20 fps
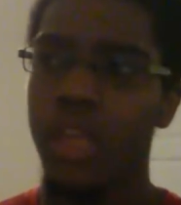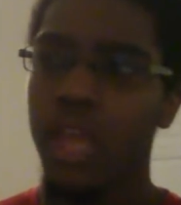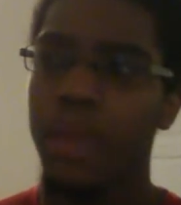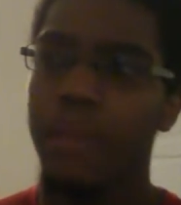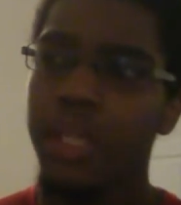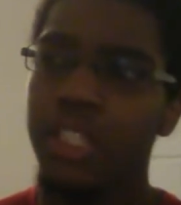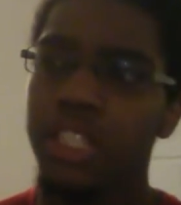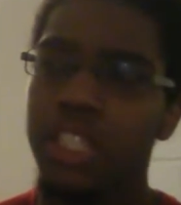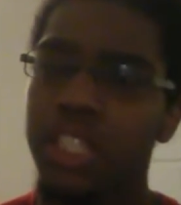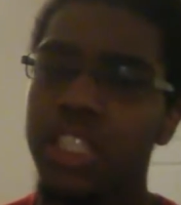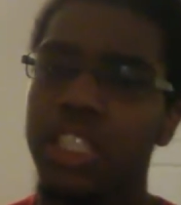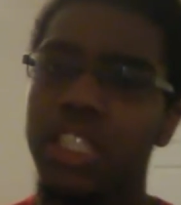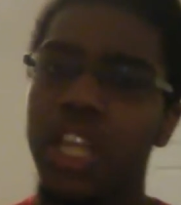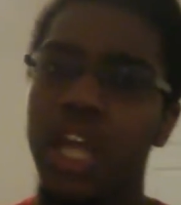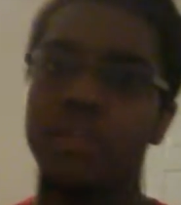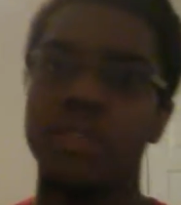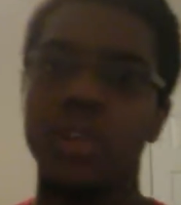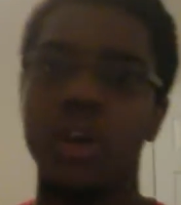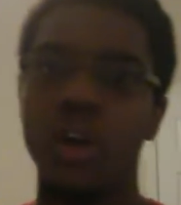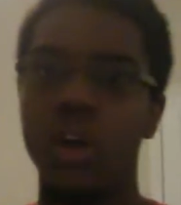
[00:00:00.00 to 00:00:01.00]
it basically
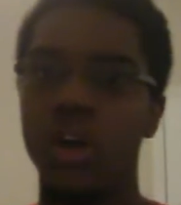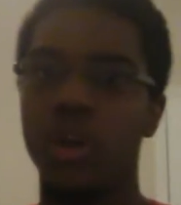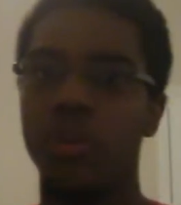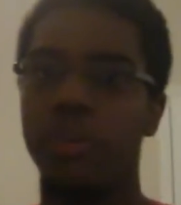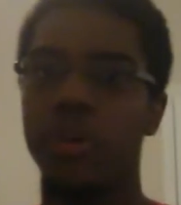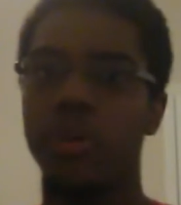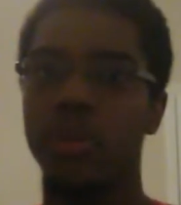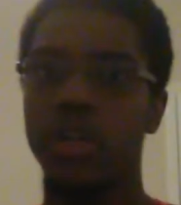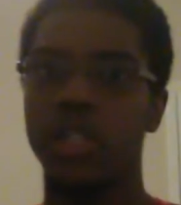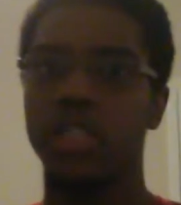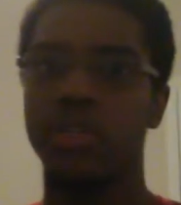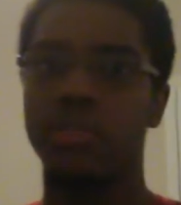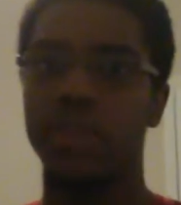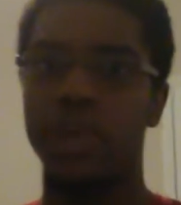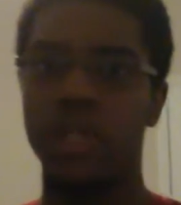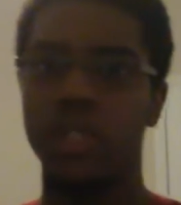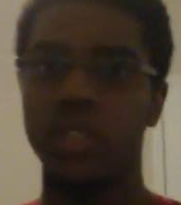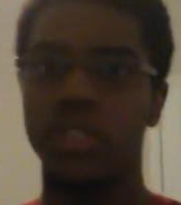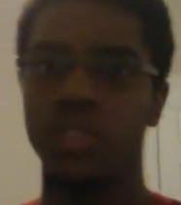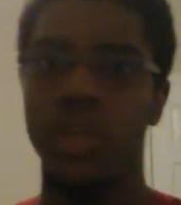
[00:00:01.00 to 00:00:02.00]
stops all opponent's
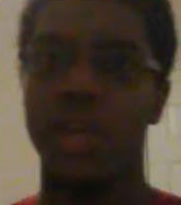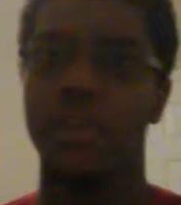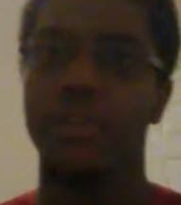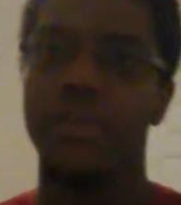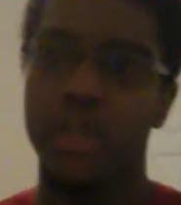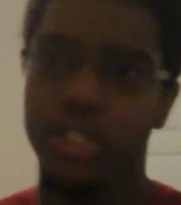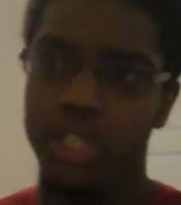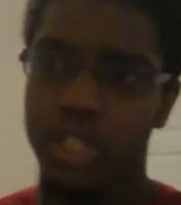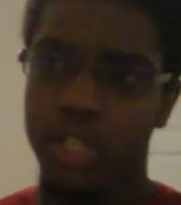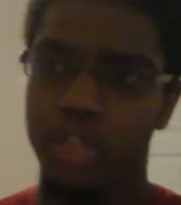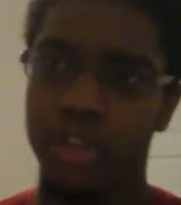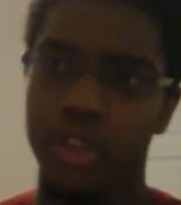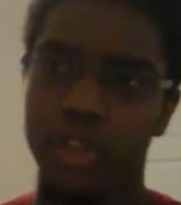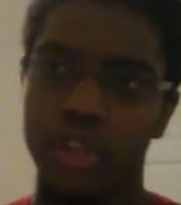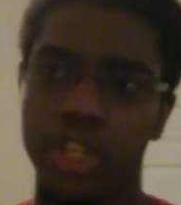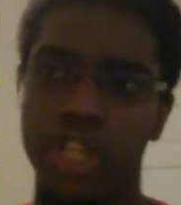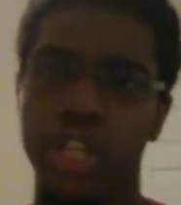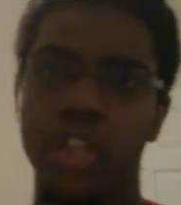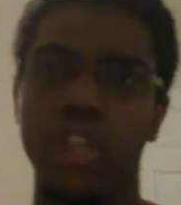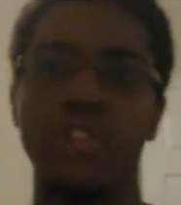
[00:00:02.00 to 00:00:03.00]
spell and trap cards that are
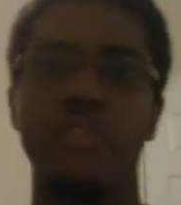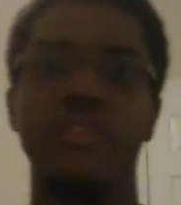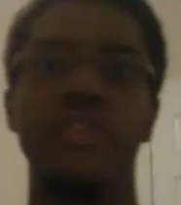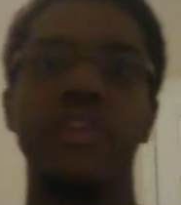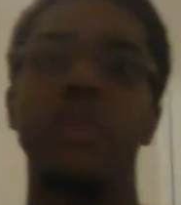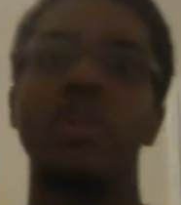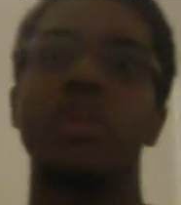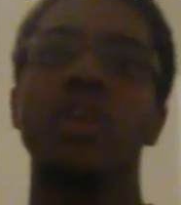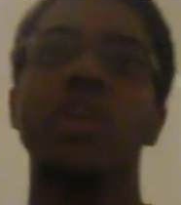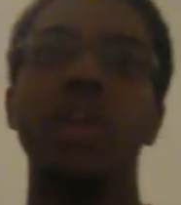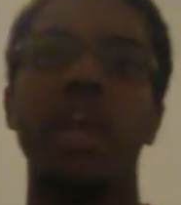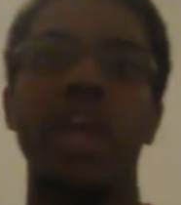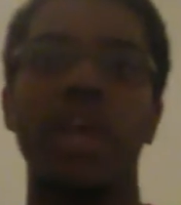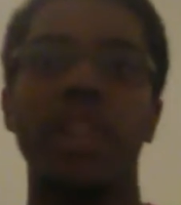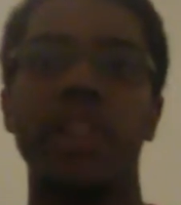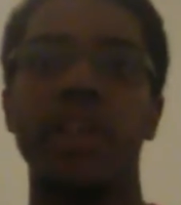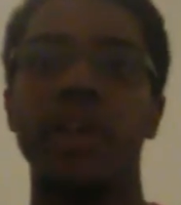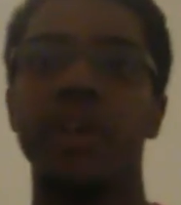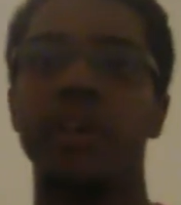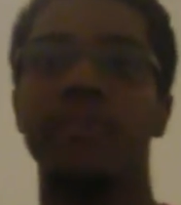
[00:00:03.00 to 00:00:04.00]
currently on the field,
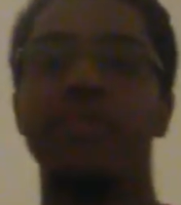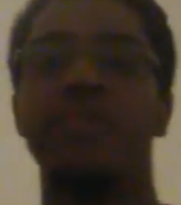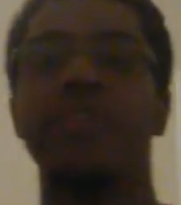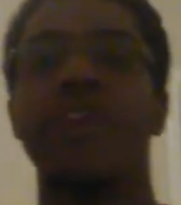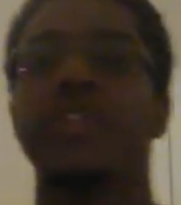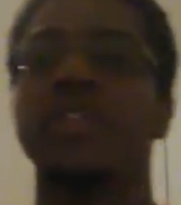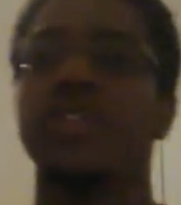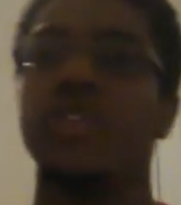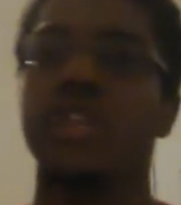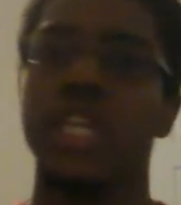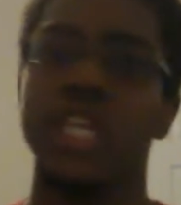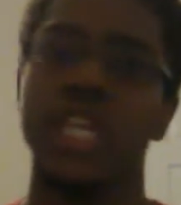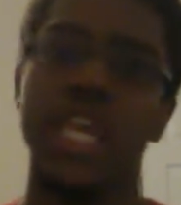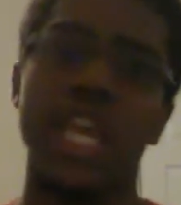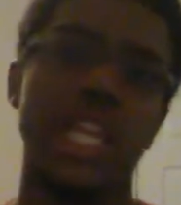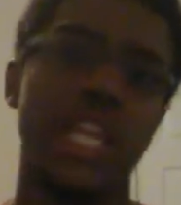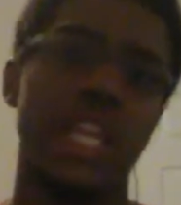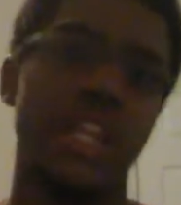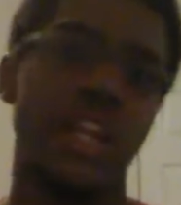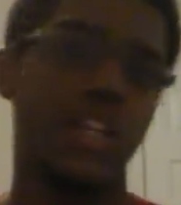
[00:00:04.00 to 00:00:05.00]
and their effects are
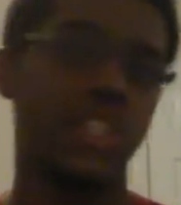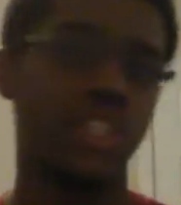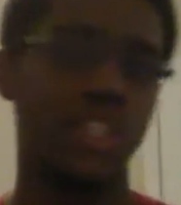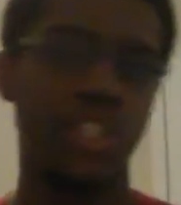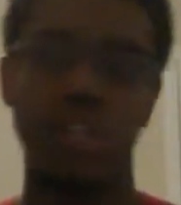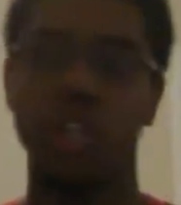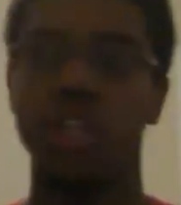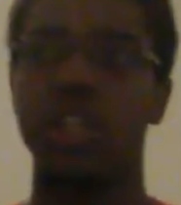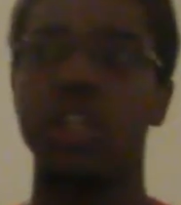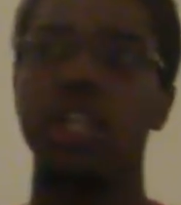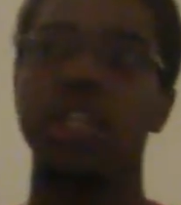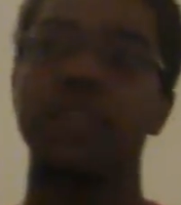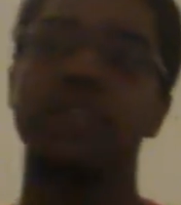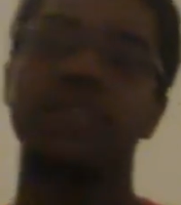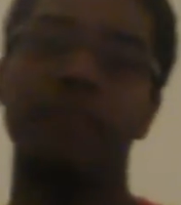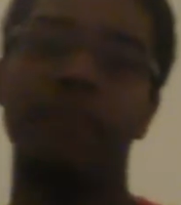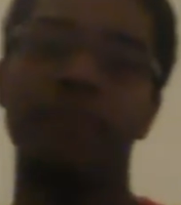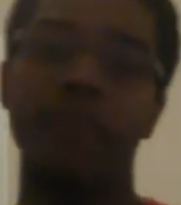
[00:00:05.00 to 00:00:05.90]
negated until it leaves the